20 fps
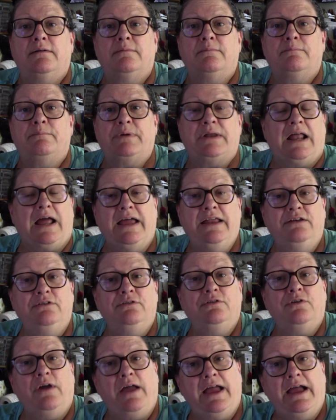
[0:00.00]
But I don't
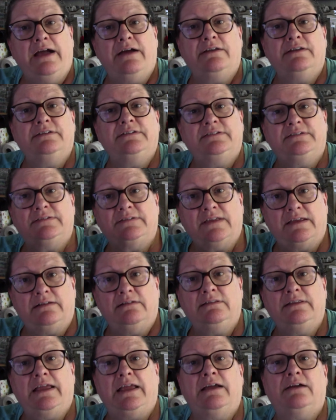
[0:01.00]
know how to settle
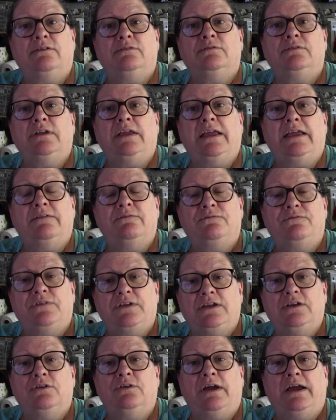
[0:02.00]
down and
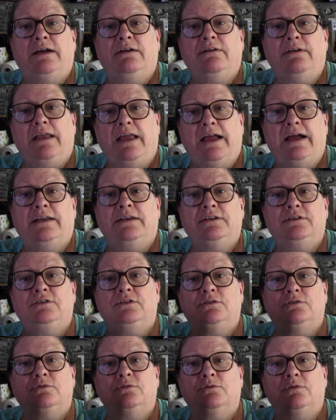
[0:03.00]
figure out how to
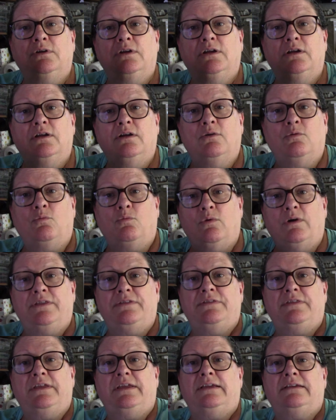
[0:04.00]
do one
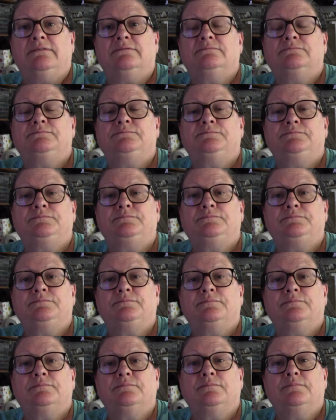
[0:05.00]
thing.
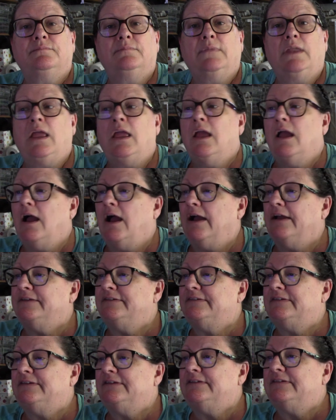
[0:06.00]
I
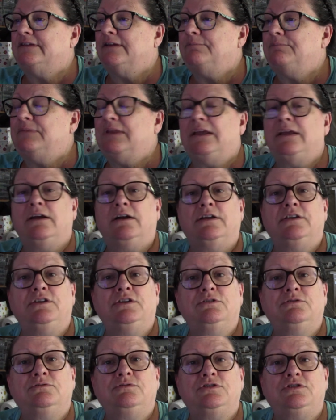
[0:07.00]
see something on
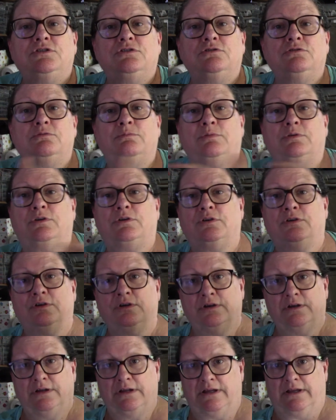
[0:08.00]
YouTube or
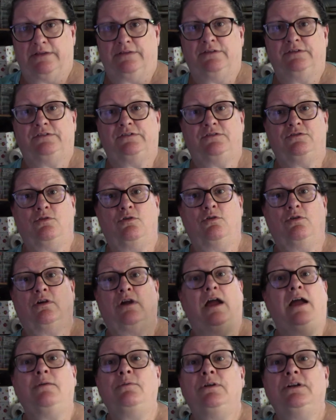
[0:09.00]
in the store.
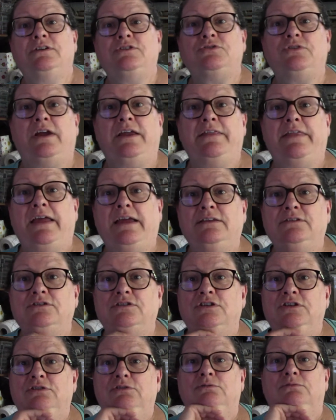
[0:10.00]
I want to try that
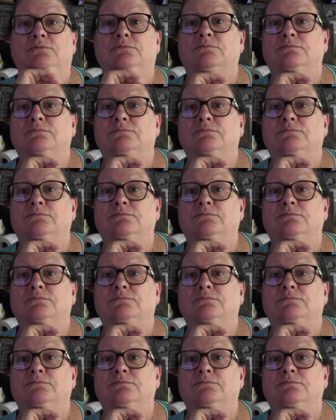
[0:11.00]
too.